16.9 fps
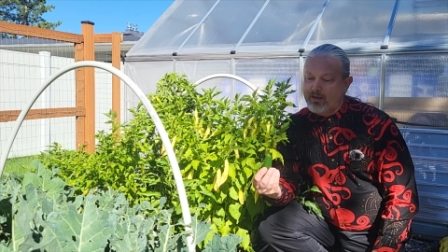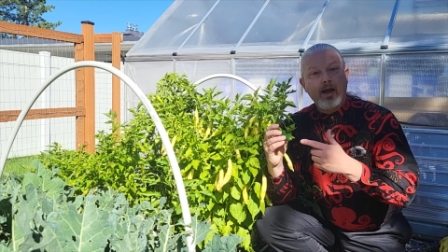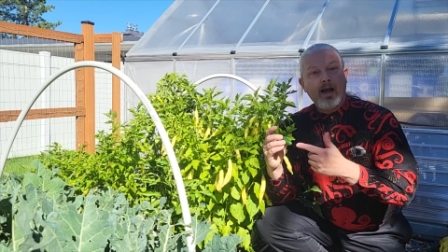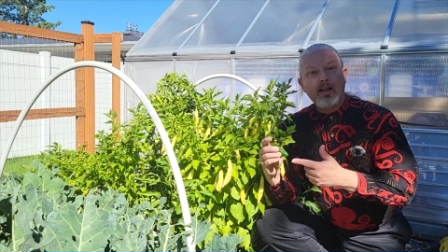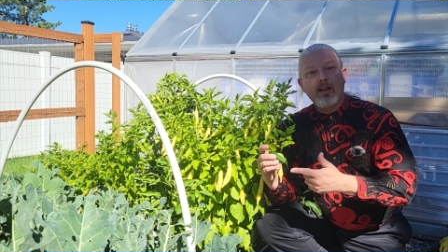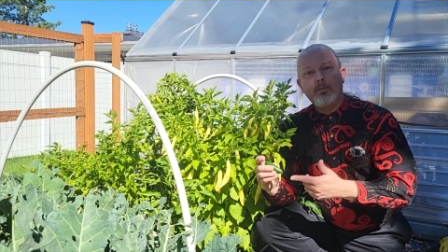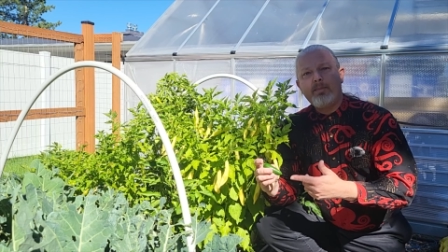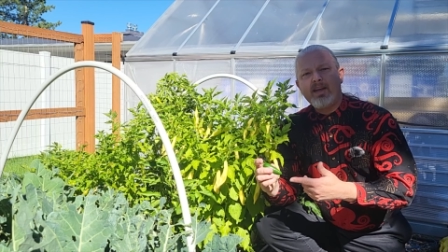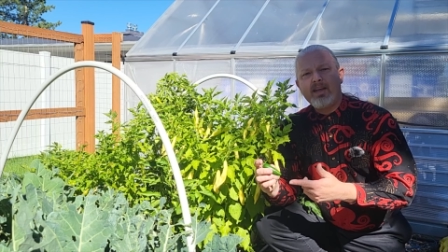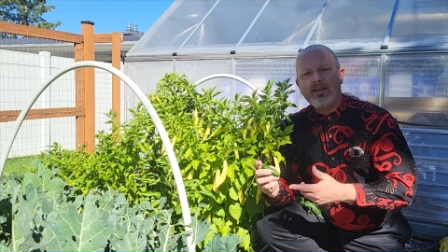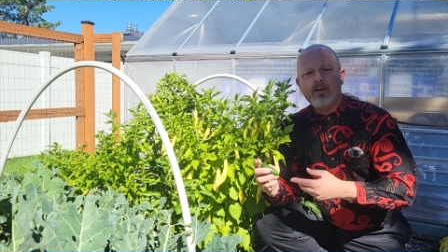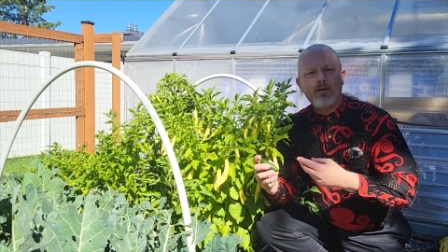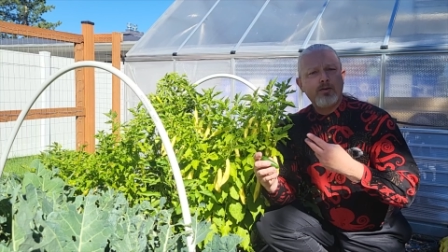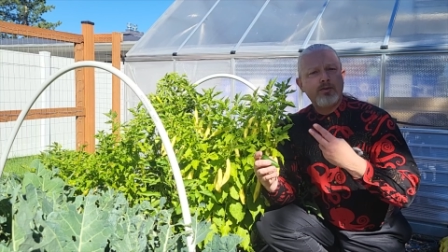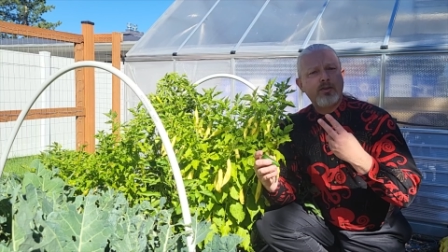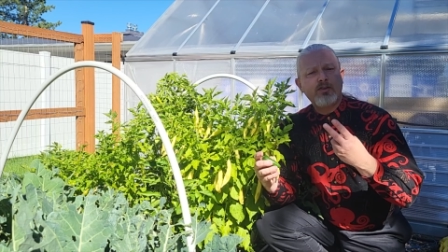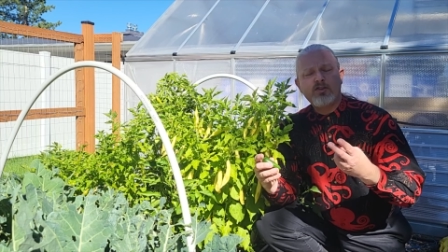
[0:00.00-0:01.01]

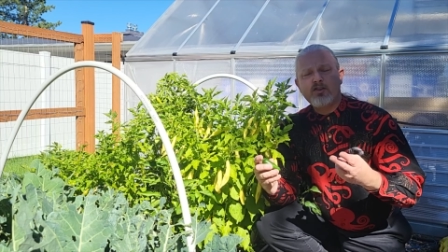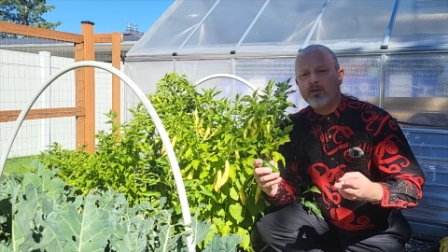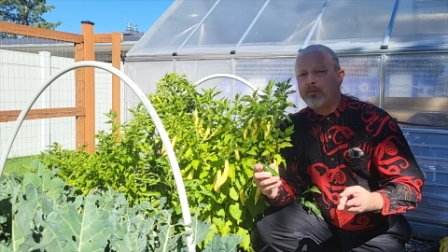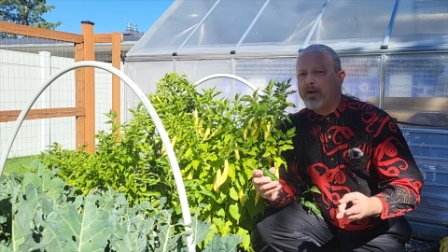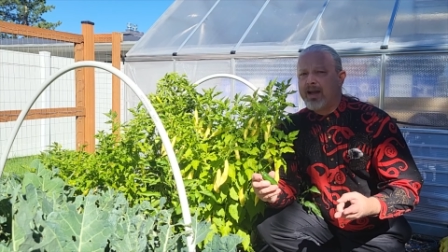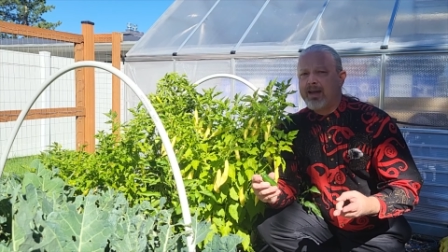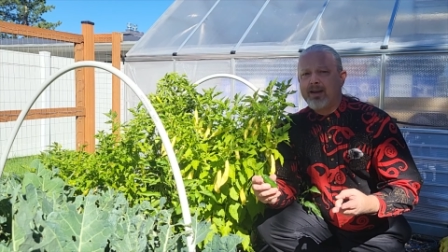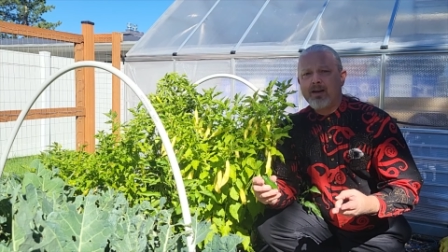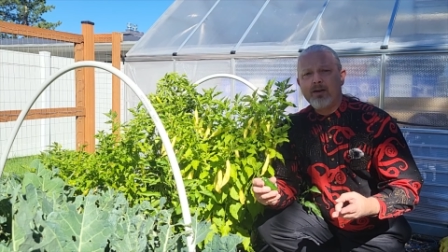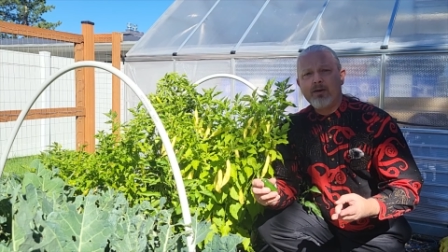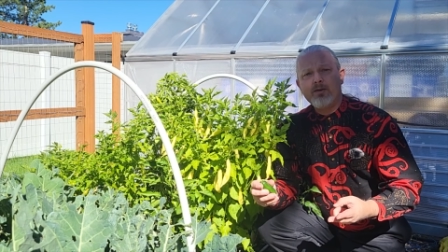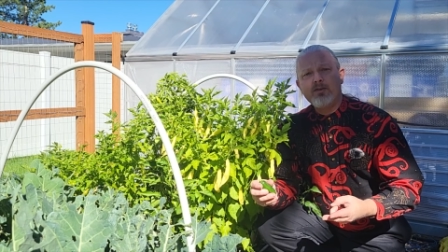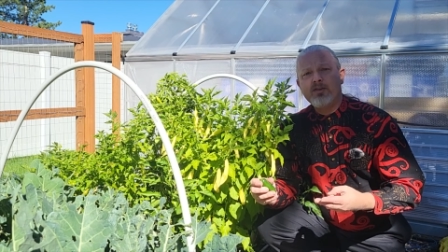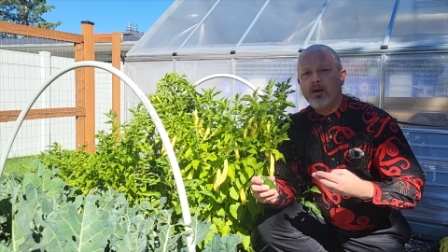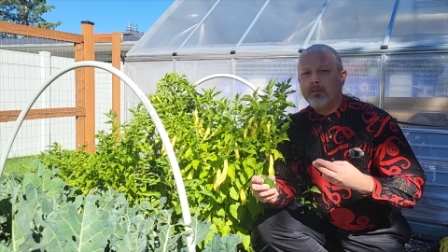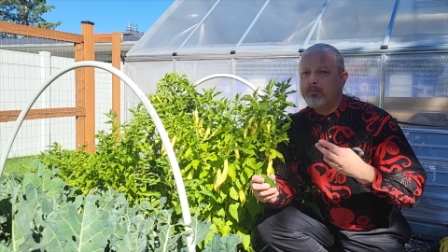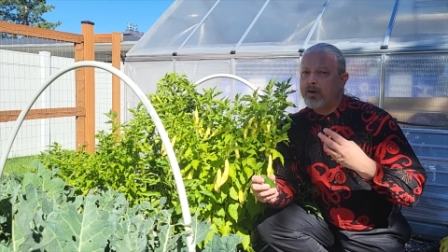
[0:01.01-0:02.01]
Jalapenos, serranos,